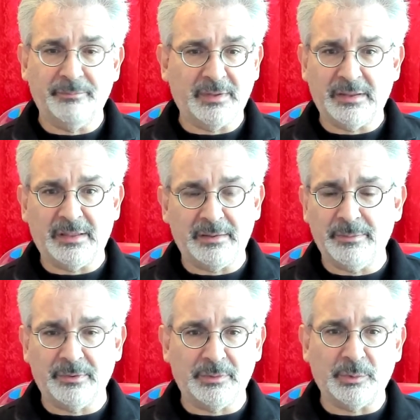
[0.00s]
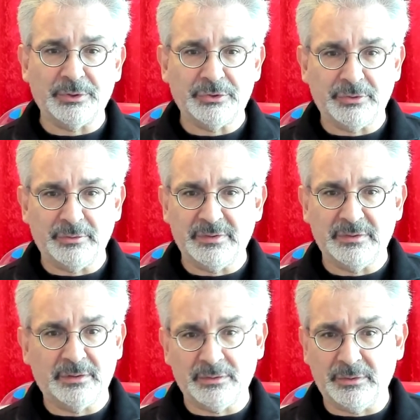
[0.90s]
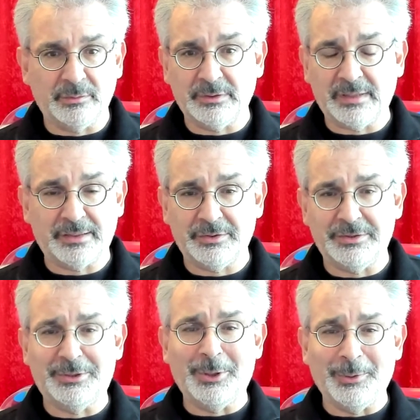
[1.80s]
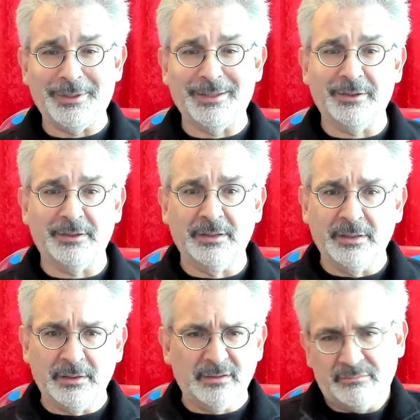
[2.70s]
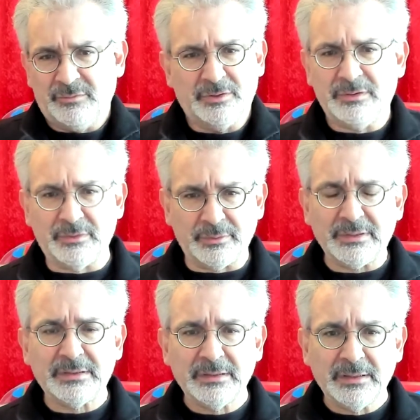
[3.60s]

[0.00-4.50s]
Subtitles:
and anybody watching you does not know what actually is going on, just do it.